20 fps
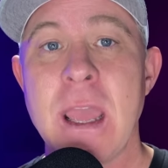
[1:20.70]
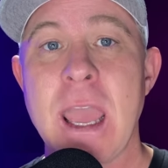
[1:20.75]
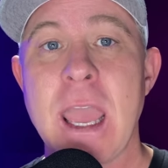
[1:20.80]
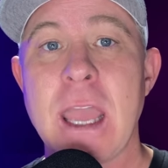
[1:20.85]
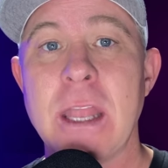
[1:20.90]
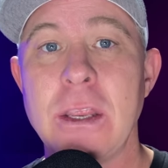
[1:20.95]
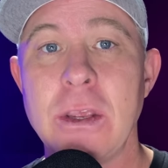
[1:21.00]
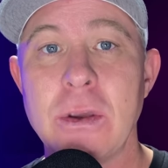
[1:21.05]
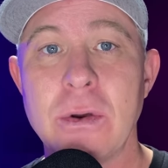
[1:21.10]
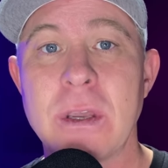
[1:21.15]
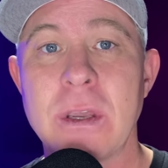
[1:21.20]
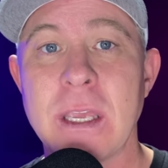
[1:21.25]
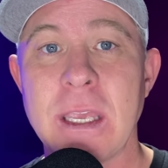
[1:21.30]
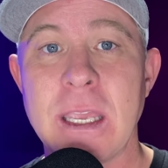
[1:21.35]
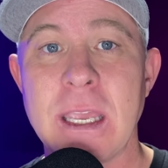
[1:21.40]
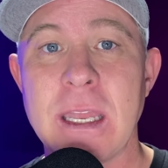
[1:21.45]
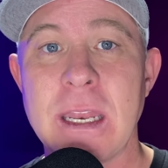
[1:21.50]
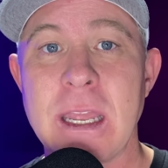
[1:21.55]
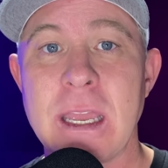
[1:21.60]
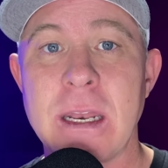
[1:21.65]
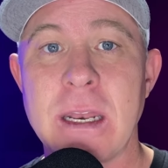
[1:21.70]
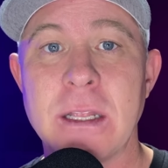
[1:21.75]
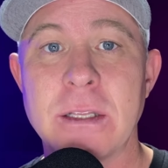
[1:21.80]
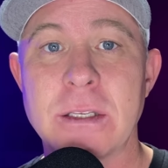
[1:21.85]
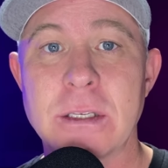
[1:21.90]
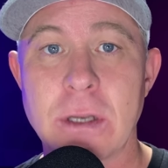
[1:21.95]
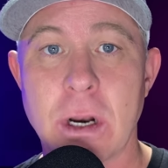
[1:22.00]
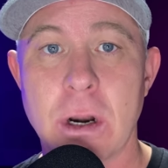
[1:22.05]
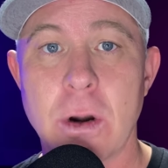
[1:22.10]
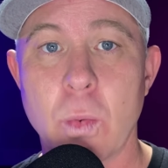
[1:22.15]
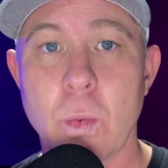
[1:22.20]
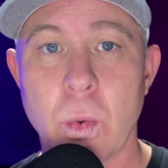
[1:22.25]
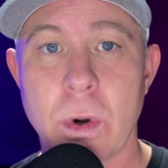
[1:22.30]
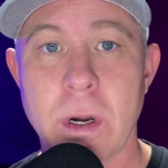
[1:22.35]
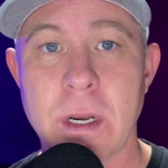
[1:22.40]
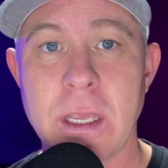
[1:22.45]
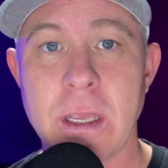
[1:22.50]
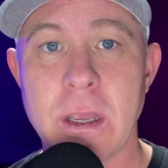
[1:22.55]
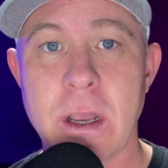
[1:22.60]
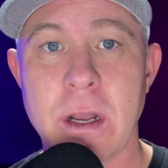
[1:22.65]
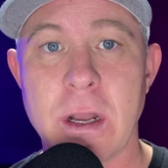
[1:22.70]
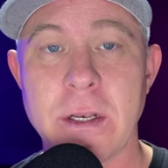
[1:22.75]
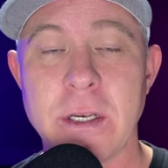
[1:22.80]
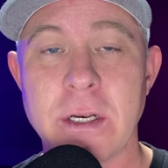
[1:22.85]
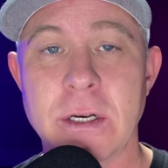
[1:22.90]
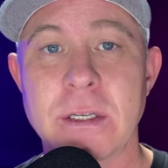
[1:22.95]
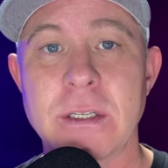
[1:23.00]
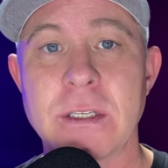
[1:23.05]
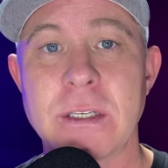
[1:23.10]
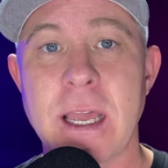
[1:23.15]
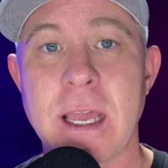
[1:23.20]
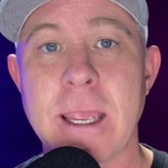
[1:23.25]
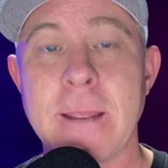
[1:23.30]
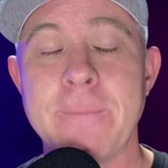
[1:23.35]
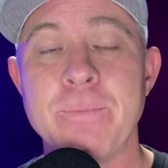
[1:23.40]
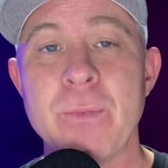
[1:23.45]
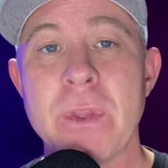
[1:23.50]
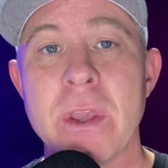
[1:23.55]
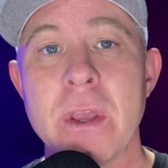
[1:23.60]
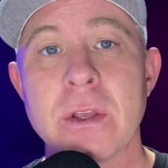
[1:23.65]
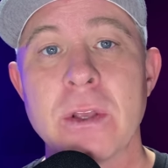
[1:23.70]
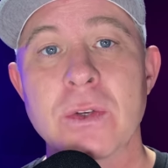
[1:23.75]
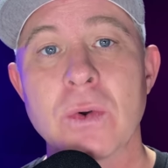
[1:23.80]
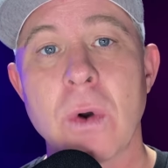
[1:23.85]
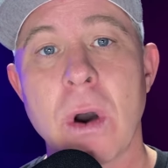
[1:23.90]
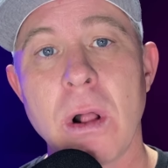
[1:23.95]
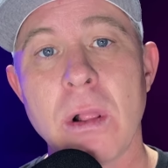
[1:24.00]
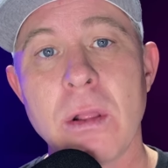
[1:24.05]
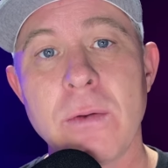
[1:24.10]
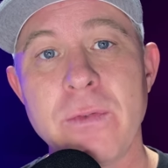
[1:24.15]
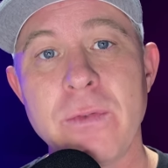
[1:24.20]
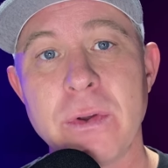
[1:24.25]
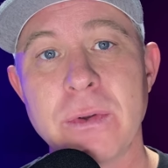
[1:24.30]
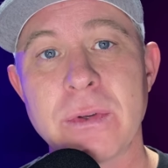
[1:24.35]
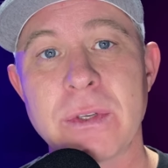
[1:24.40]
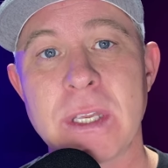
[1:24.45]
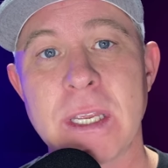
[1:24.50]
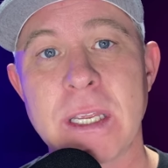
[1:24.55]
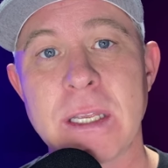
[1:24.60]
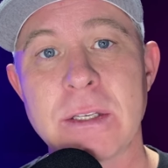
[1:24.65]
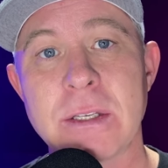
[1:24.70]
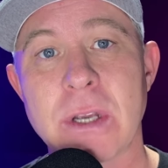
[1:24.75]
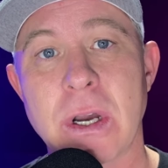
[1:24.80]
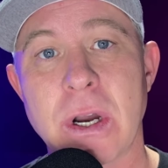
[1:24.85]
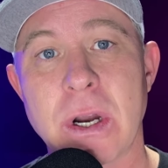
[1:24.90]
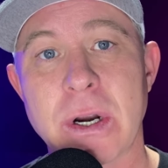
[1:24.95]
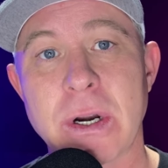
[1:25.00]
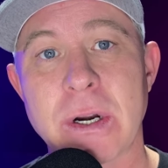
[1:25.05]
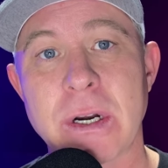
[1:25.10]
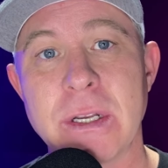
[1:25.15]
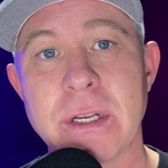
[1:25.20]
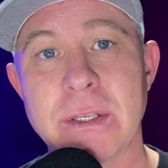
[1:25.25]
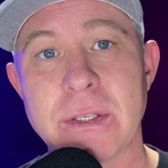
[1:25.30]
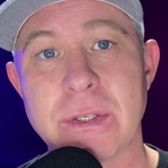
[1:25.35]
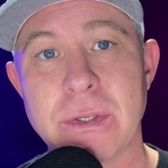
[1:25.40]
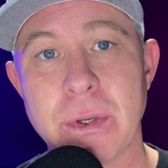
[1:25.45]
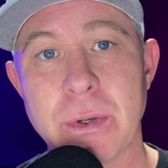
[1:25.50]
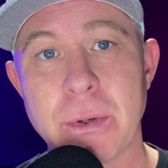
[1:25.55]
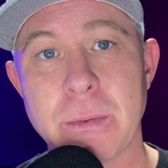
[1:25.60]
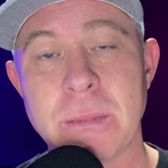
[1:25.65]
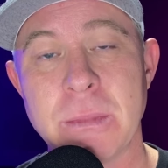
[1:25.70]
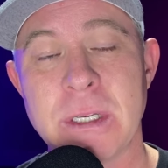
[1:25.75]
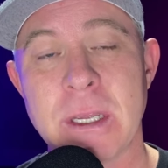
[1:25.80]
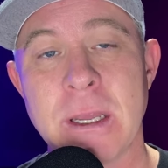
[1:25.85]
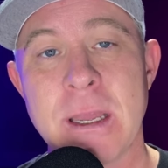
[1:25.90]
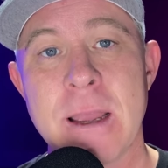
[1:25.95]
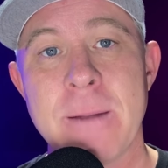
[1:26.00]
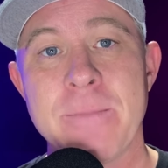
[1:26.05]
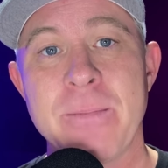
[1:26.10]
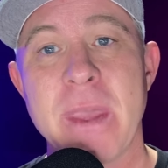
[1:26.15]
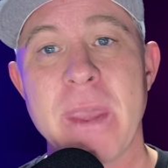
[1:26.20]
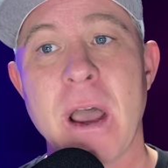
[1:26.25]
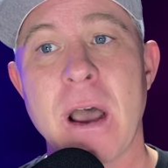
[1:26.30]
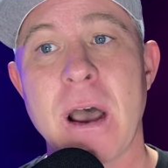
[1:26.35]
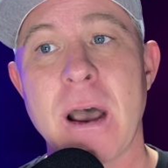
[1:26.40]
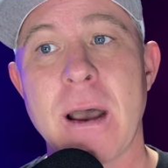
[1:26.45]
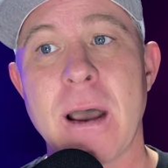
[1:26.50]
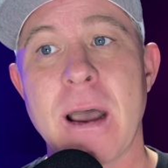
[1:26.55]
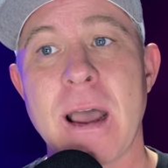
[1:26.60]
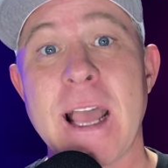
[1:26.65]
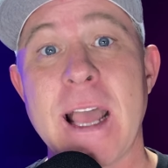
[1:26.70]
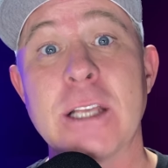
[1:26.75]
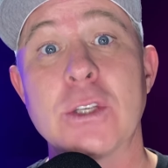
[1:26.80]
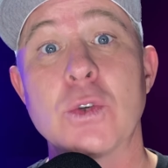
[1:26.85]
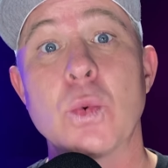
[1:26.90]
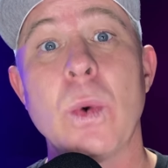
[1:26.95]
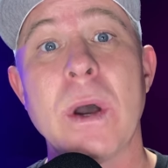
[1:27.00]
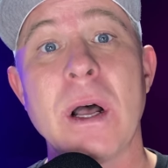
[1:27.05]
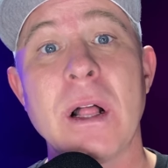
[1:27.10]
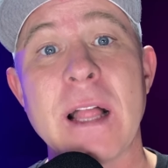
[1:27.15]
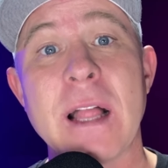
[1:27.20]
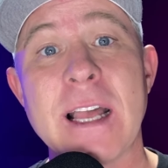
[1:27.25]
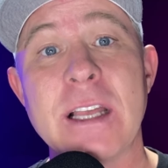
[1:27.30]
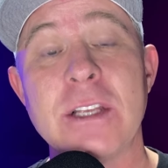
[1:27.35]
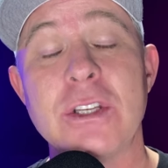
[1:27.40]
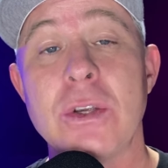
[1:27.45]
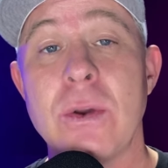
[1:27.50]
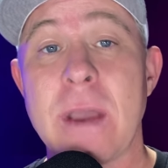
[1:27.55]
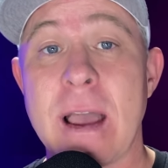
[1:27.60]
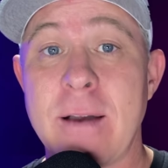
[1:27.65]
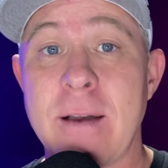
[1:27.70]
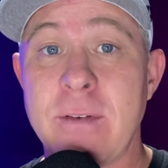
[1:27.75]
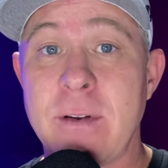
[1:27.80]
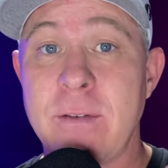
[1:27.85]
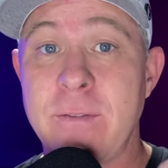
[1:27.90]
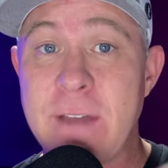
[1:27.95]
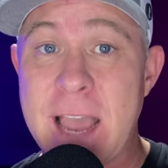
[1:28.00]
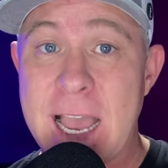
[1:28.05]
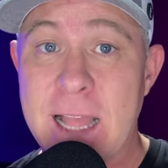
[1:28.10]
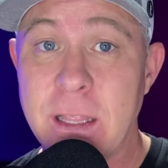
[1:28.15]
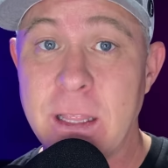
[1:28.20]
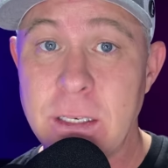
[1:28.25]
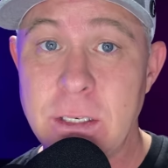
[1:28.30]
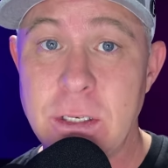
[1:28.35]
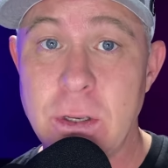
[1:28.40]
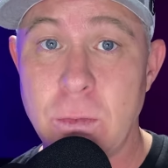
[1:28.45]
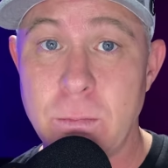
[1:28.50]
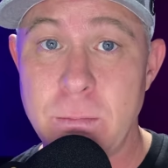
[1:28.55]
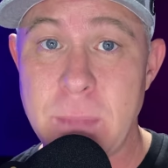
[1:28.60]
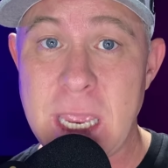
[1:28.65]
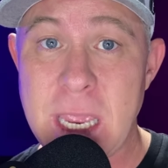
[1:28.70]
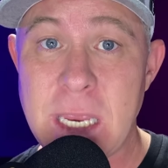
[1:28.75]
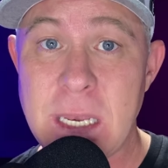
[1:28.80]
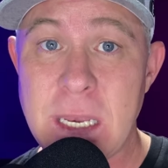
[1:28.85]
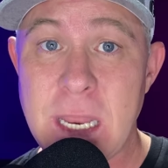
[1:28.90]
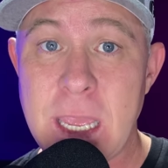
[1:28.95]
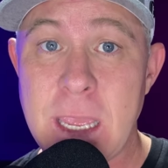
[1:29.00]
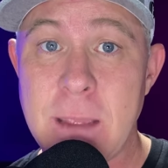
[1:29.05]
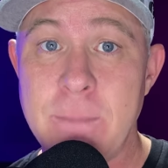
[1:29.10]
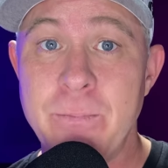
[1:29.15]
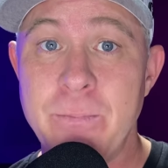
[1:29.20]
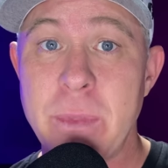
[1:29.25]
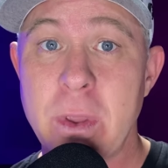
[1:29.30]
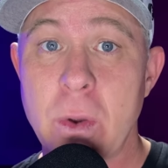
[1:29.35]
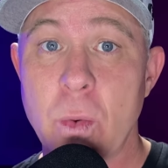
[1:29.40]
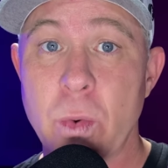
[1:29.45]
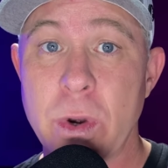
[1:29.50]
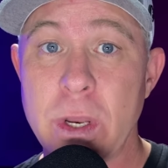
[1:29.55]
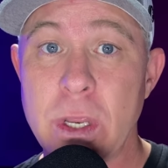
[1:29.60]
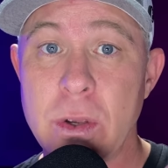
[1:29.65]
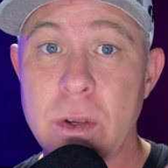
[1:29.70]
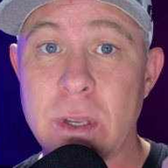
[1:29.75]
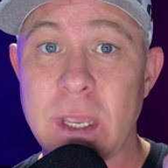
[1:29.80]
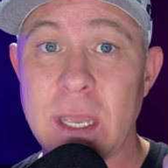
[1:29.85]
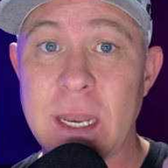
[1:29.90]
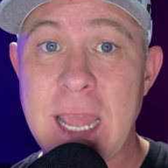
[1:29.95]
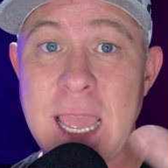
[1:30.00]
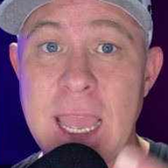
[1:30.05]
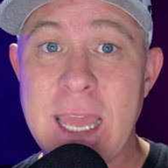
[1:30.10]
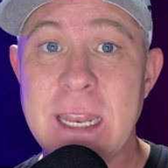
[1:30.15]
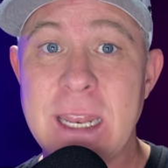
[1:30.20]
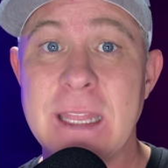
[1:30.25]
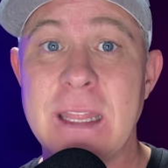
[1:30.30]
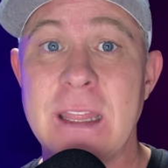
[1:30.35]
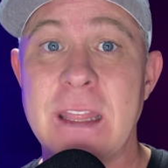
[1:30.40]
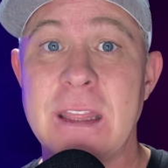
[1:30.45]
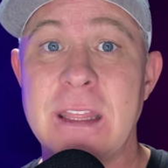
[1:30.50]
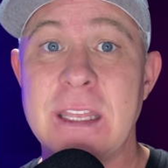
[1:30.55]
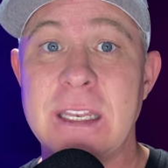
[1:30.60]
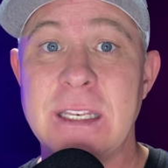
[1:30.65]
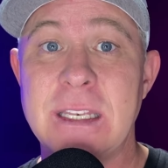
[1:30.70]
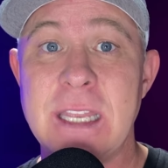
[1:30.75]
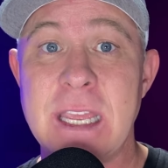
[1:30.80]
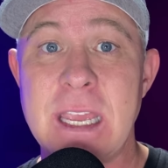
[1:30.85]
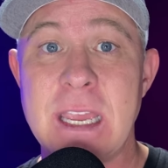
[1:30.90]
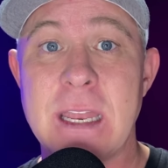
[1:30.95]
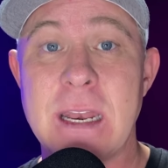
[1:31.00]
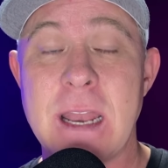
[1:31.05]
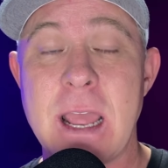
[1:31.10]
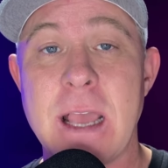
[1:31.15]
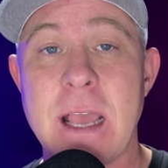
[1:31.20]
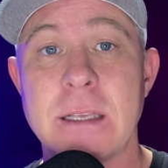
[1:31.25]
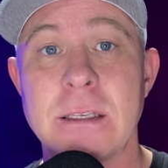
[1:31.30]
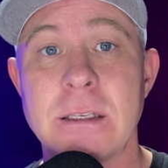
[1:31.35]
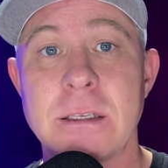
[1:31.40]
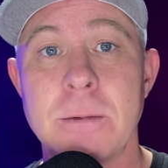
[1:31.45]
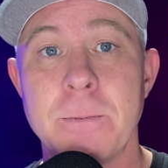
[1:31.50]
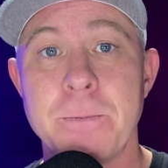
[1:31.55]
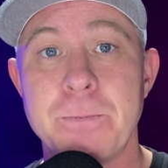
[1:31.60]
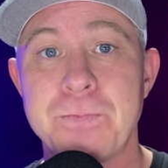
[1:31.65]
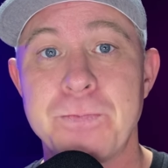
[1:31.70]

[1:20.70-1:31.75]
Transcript: and you can get in and start working on your site. So, all of those things are assumed, uh, as well as you have a valid domain name where you can edit the DNS.